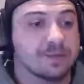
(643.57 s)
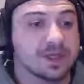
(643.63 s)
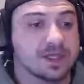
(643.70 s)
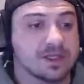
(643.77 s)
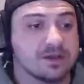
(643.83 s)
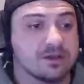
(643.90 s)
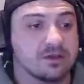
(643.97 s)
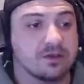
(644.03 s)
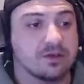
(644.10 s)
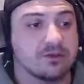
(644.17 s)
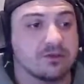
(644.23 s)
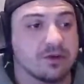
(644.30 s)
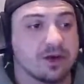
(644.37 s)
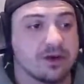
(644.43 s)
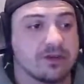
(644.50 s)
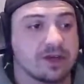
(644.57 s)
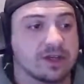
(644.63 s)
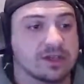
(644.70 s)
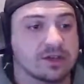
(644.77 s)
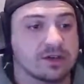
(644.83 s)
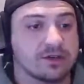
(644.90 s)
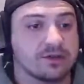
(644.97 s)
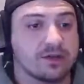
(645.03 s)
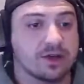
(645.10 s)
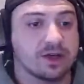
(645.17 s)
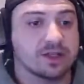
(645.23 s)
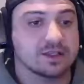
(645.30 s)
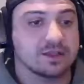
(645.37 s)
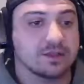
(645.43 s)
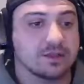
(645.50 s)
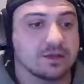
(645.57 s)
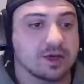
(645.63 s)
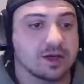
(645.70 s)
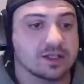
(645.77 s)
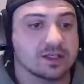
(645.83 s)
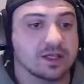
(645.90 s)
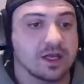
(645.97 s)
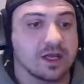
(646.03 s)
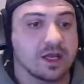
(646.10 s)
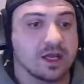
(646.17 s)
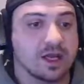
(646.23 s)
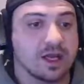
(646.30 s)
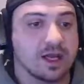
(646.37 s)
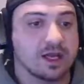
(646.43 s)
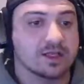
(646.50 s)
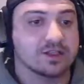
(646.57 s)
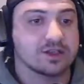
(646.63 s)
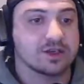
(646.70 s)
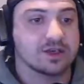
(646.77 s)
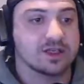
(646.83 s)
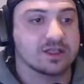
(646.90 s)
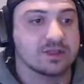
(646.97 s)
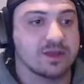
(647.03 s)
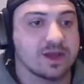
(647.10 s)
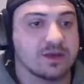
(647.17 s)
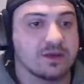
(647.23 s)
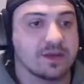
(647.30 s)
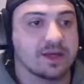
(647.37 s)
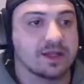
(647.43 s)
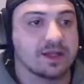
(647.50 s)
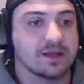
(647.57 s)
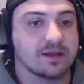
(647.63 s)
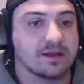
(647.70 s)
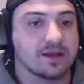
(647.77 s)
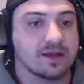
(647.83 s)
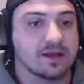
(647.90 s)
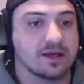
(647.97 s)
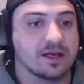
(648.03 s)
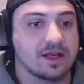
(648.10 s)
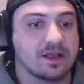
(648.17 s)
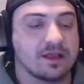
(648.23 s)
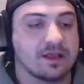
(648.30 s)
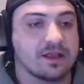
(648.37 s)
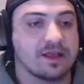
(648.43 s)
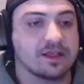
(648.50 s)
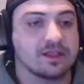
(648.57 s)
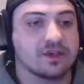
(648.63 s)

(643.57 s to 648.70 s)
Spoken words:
until, or not forever. It's going to fly until it breaks. So it doesn't matter about that thing underneath. It is